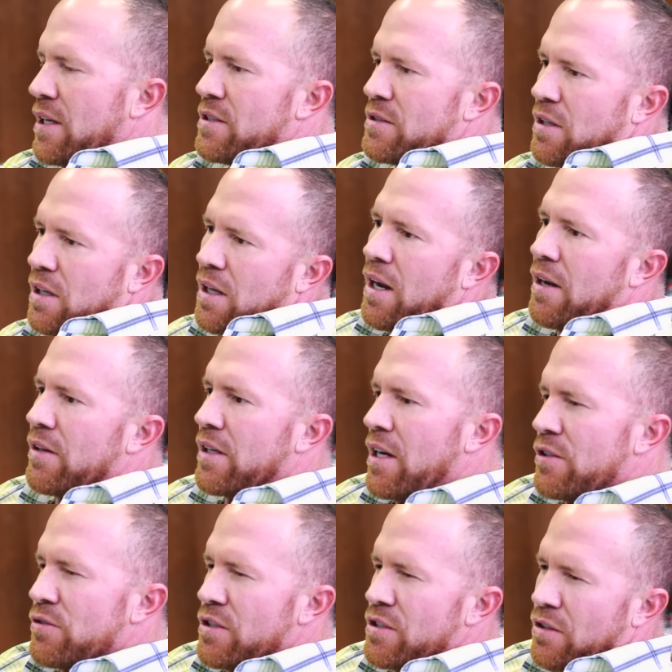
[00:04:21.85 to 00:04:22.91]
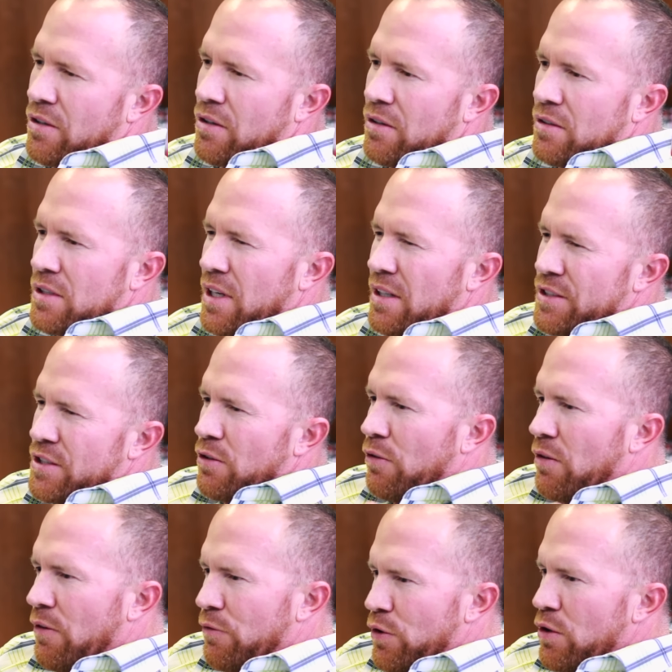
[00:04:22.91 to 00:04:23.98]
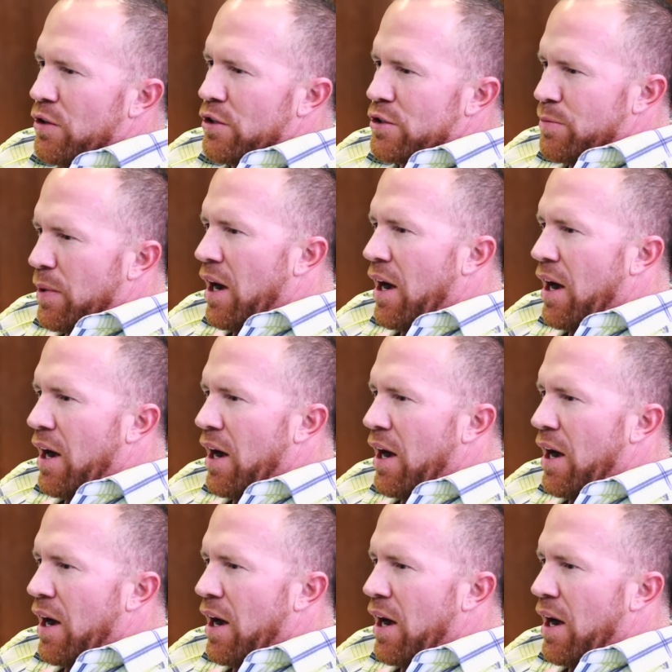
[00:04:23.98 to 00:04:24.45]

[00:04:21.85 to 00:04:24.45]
Because a lot of the countries are still a few years